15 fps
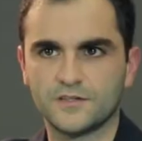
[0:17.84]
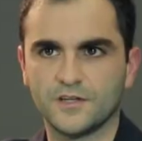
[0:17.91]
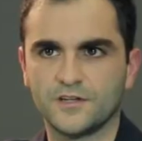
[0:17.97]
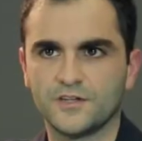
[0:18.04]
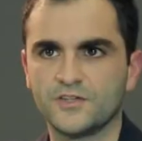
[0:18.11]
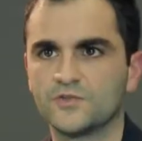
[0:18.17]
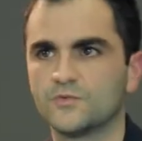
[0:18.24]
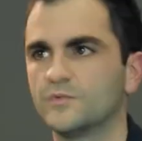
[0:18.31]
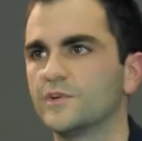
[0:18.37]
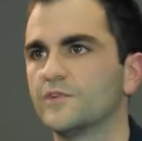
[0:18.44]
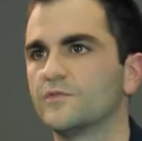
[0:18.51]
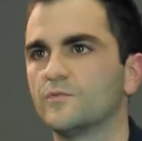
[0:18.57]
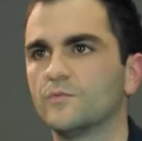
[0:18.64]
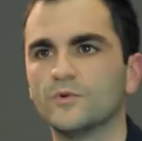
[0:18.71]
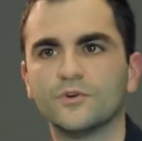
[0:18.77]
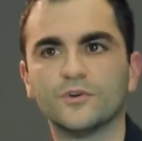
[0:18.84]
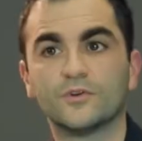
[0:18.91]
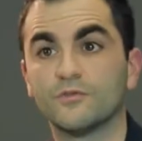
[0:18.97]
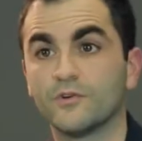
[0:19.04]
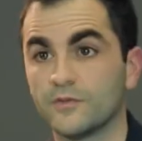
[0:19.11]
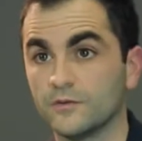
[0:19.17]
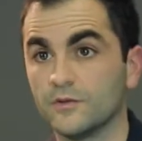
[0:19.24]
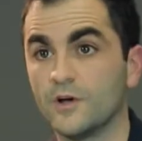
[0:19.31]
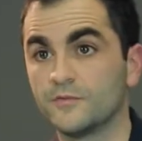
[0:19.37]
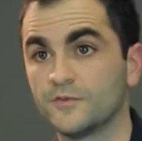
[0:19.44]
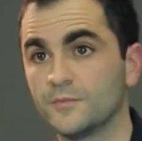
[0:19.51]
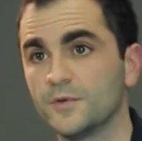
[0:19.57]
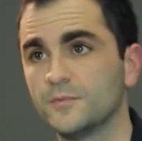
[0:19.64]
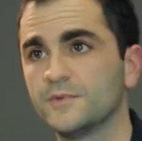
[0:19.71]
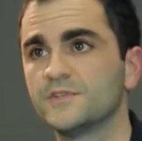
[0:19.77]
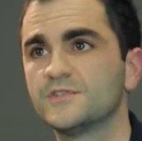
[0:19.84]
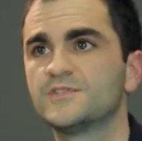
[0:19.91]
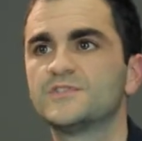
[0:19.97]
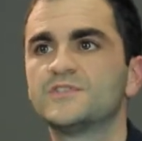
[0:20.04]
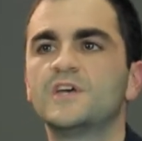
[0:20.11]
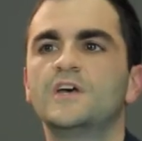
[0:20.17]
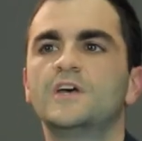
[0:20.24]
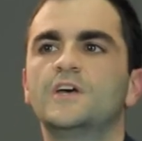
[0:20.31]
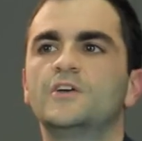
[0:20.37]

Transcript: studies with work or other life commitments.